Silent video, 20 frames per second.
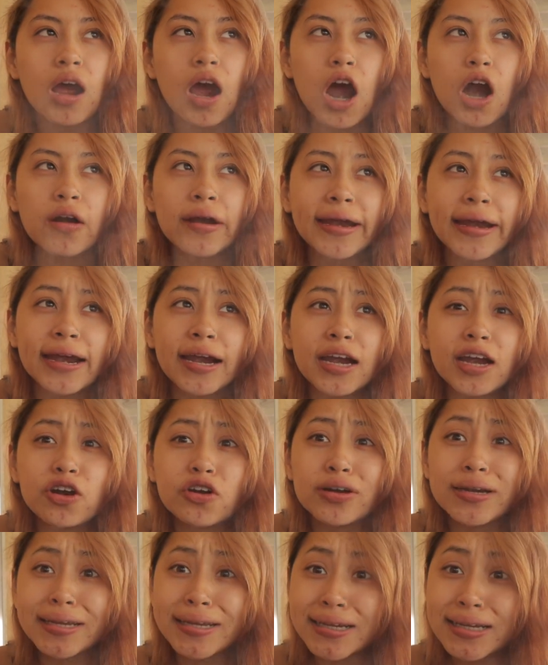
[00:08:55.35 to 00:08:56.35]
Our hair
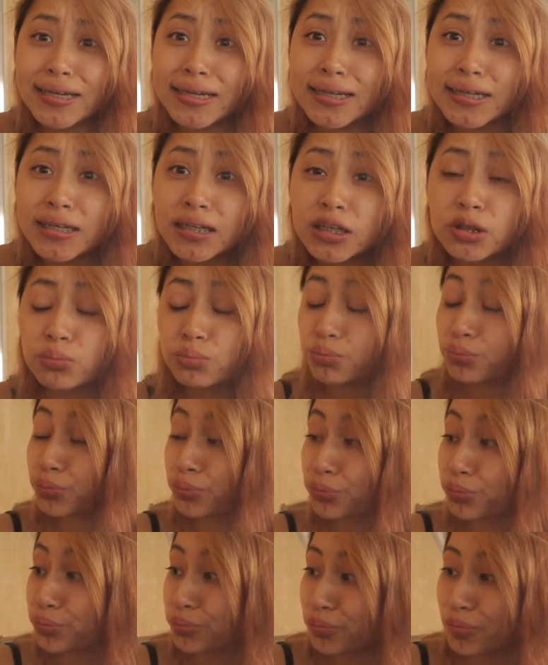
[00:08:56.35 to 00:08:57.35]
did,
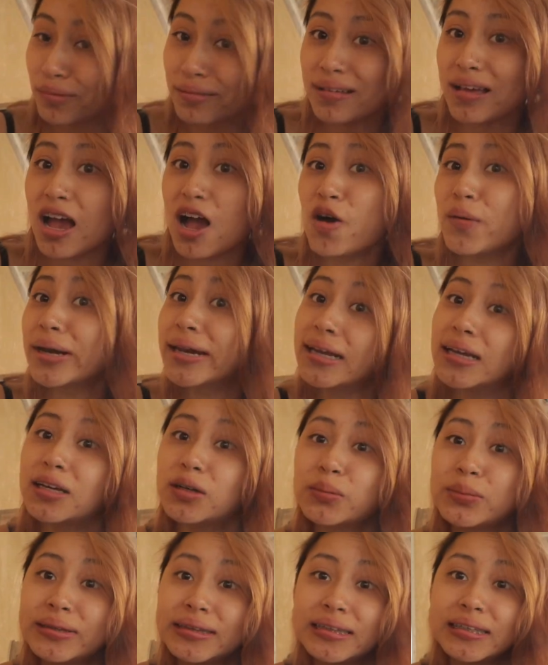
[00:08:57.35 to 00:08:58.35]
our
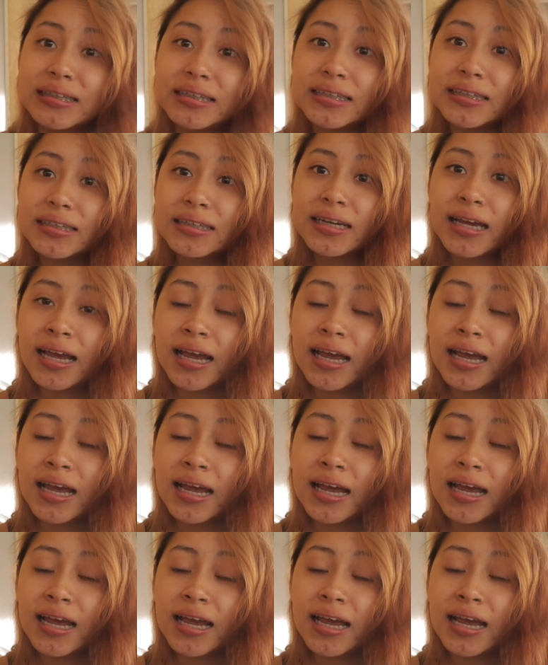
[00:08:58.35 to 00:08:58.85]
nails did,